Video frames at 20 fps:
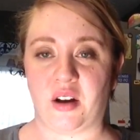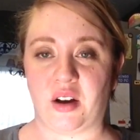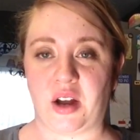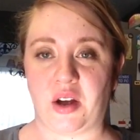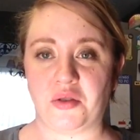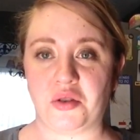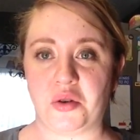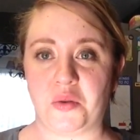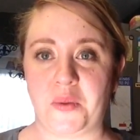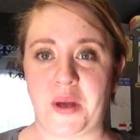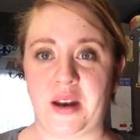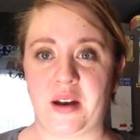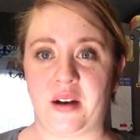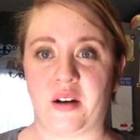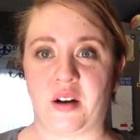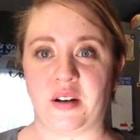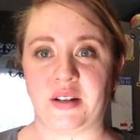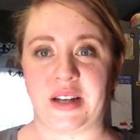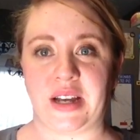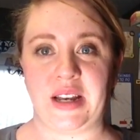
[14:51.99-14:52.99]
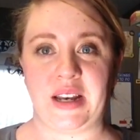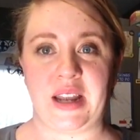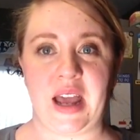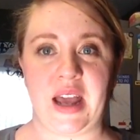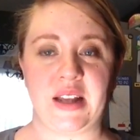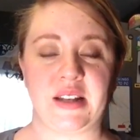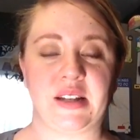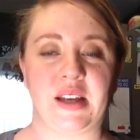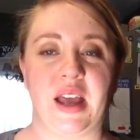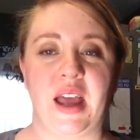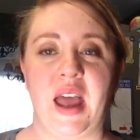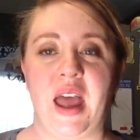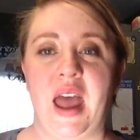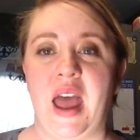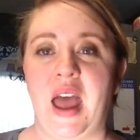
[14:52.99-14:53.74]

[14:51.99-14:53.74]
our gaucho bed and our dinette,